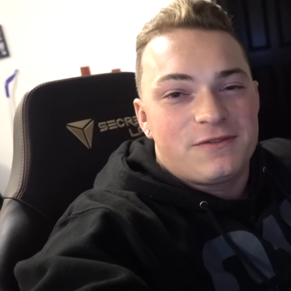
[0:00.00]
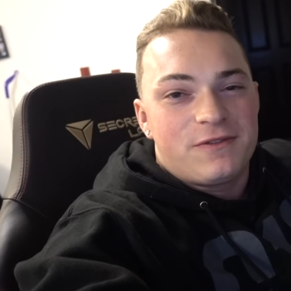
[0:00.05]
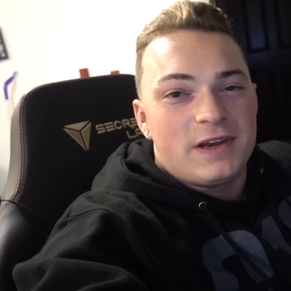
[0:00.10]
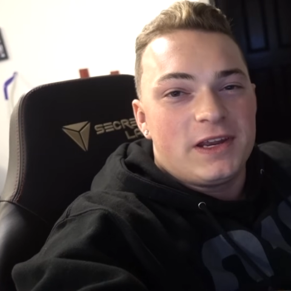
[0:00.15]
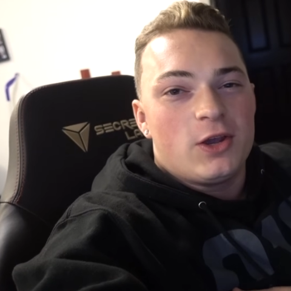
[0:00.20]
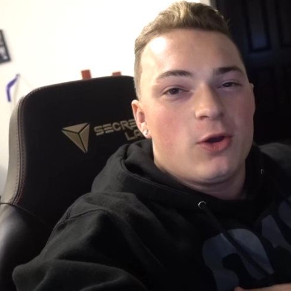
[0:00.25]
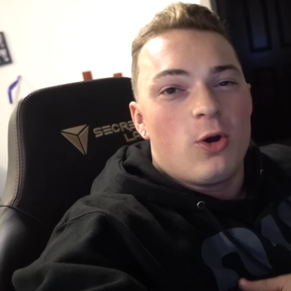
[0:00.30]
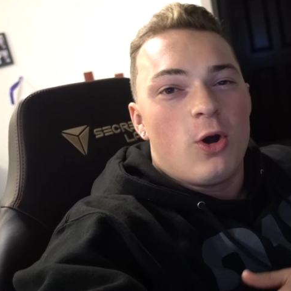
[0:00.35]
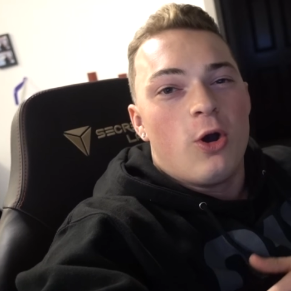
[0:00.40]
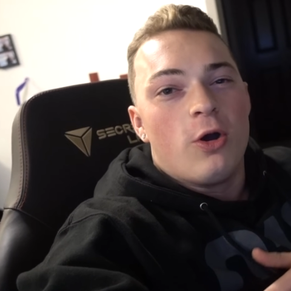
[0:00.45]

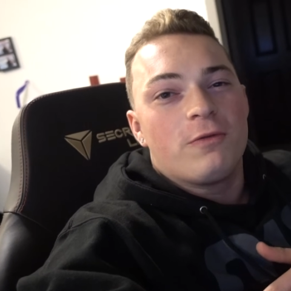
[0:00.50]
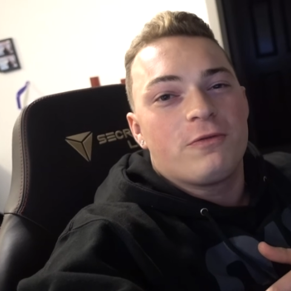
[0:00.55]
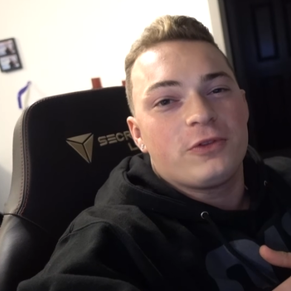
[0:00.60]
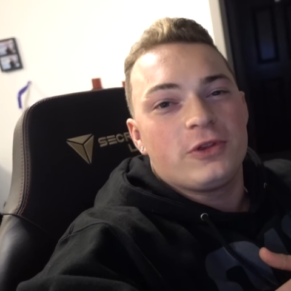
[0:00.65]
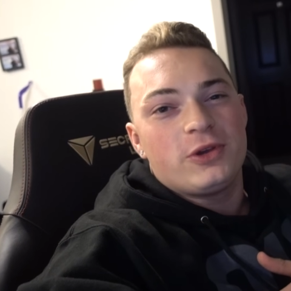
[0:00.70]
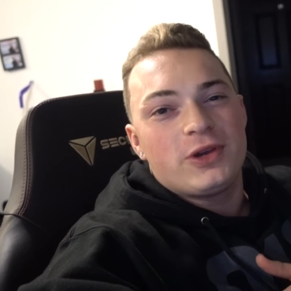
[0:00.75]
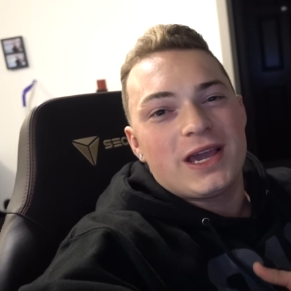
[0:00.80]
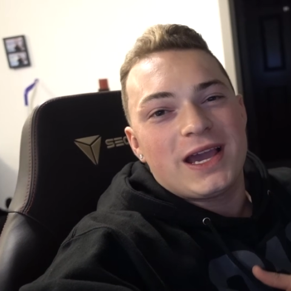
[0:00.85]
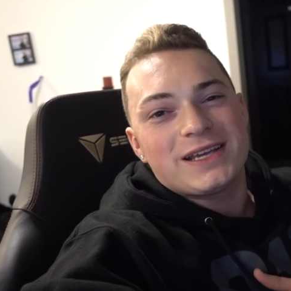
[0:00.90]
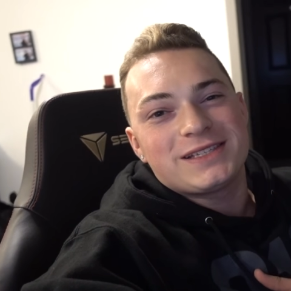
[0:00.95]
video. Hopefully
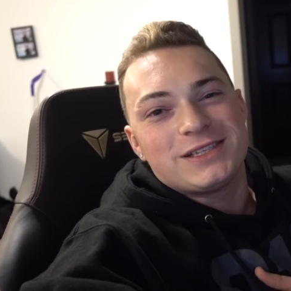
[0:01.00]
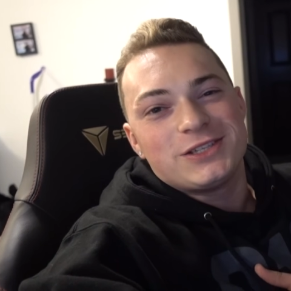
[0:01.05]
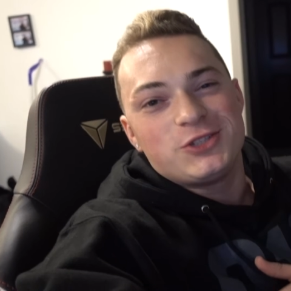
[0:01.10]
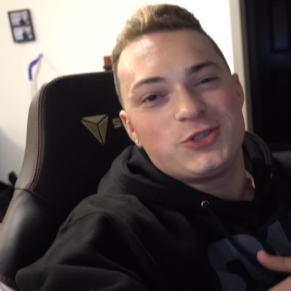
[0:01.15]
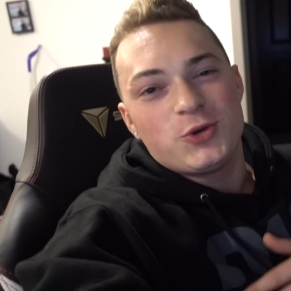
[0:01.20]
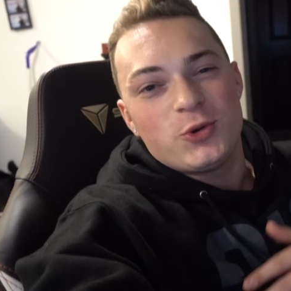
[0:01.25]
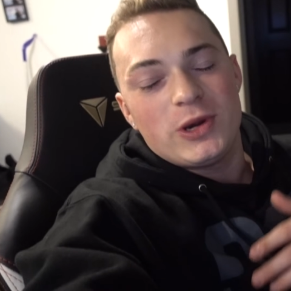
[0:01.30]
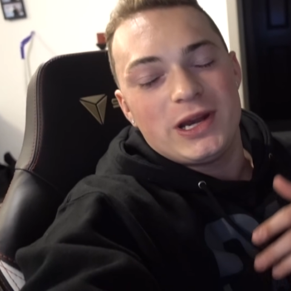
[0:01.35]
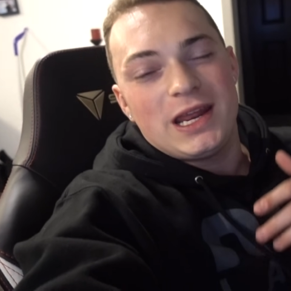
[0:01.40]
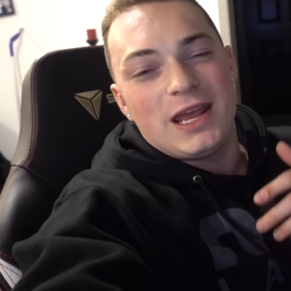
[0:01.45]
you guys
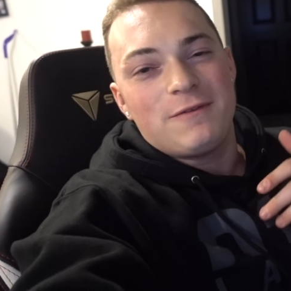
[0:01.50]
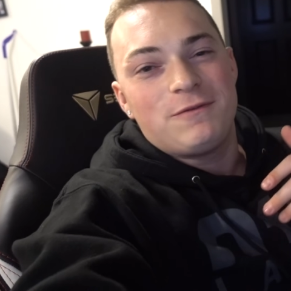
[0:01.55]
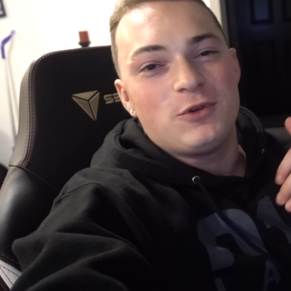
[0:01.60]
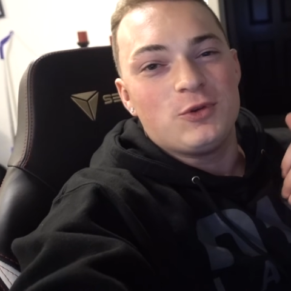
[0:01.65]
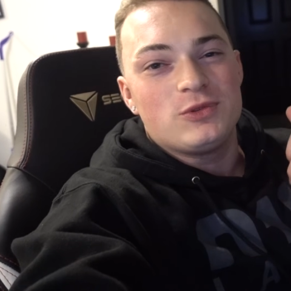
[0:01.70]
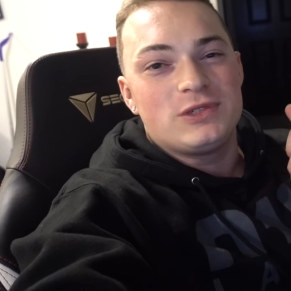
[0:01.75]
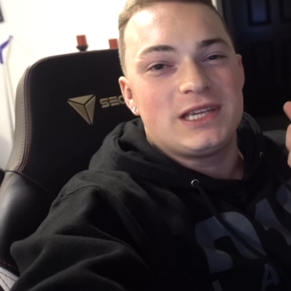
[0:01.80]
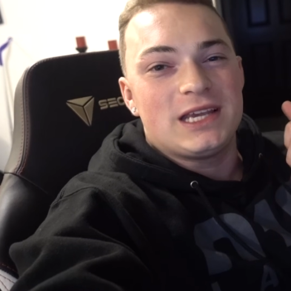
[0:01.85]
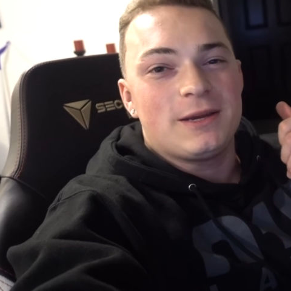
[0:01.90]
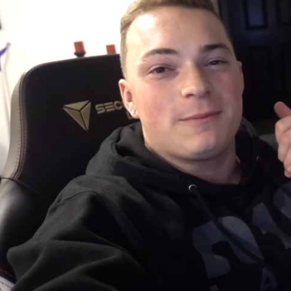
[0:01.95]
enjoyed. If you
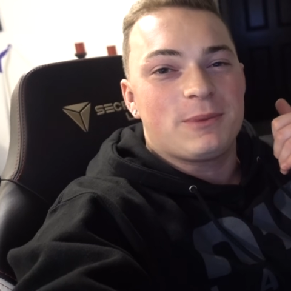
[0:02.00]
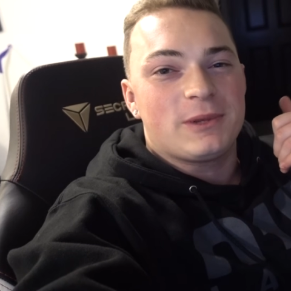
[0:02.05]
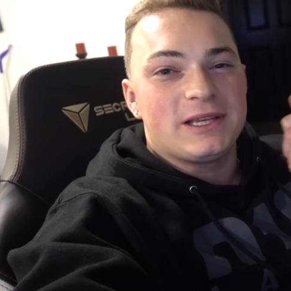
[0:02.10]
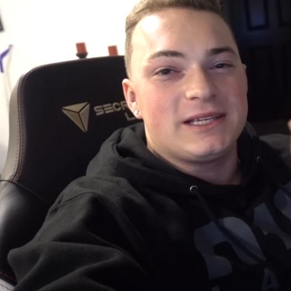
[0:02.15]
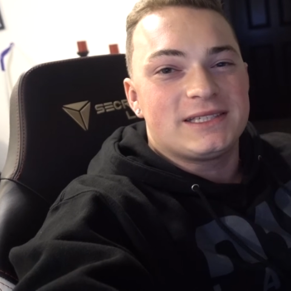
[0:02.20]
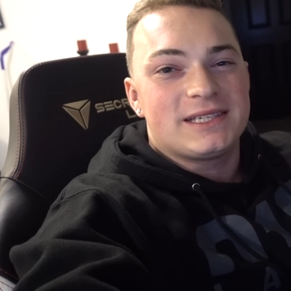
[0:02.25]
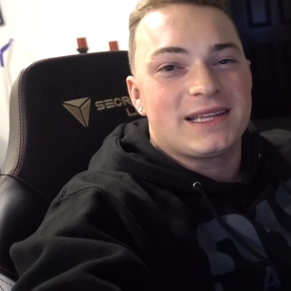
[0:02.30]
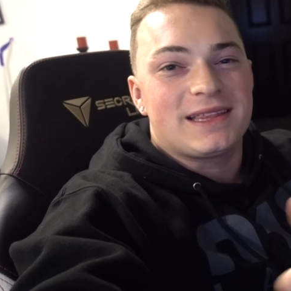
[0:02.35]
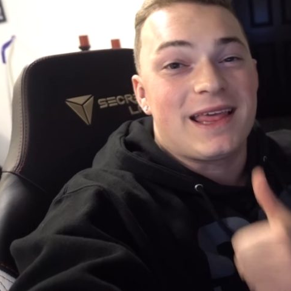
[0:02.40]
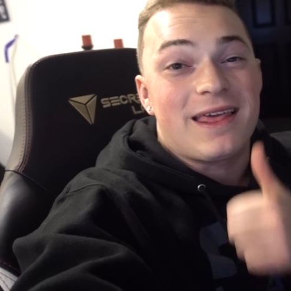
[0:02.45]
did,
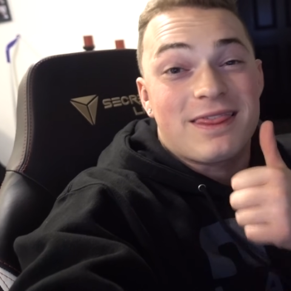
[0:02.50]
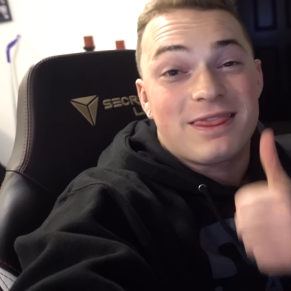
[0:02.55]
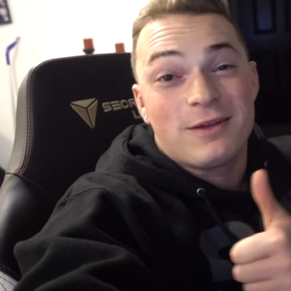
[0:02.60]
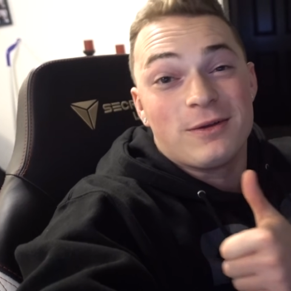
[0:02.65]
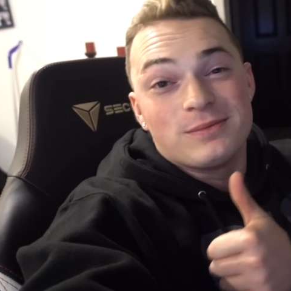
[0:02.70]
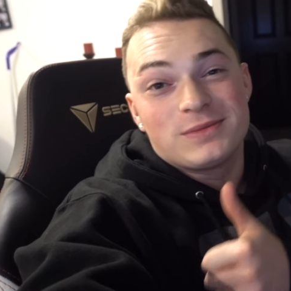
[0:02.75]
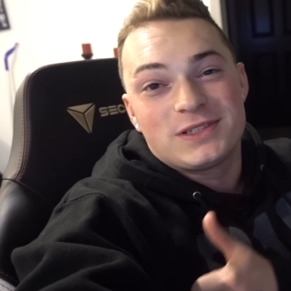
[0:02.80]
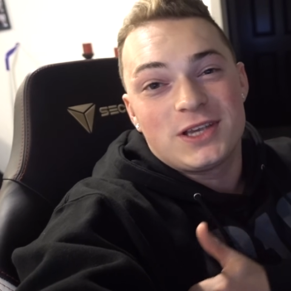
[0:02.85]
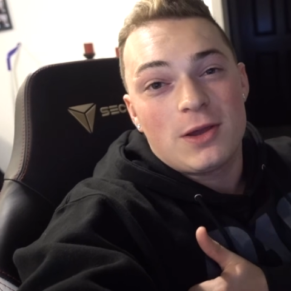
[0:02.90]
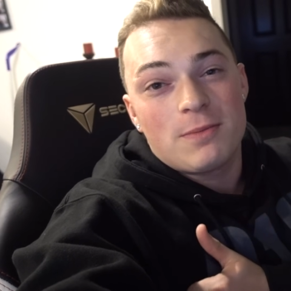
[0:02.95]
please hit that
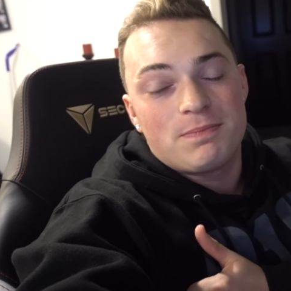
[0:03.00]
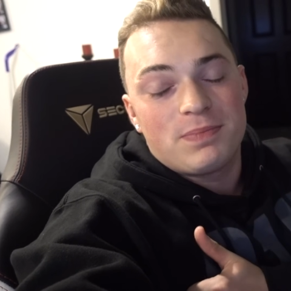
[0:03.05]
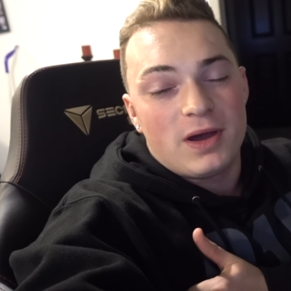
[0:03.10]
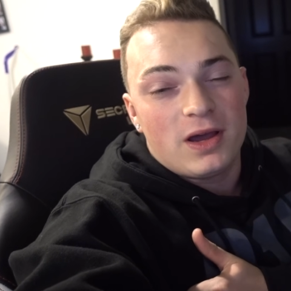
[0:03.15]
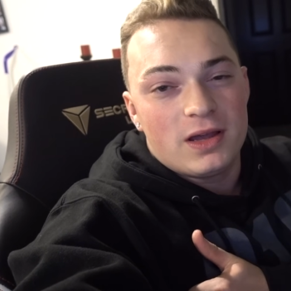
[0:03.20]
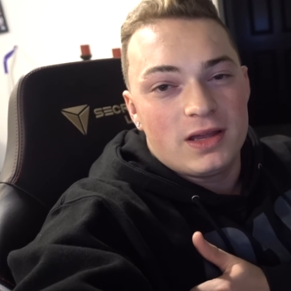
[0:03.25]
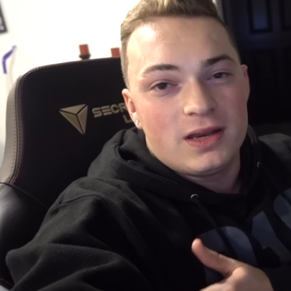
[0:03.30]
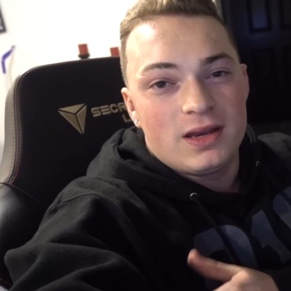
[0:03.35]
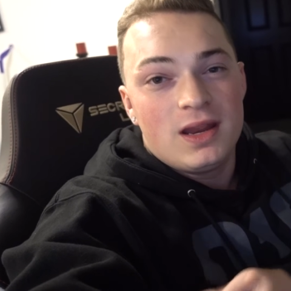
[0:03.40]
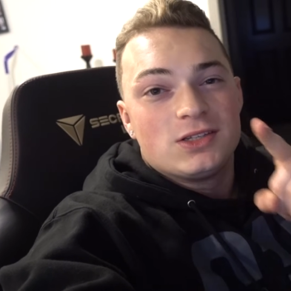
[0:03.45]
thumbs up
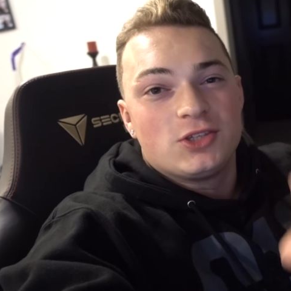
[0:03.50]
button.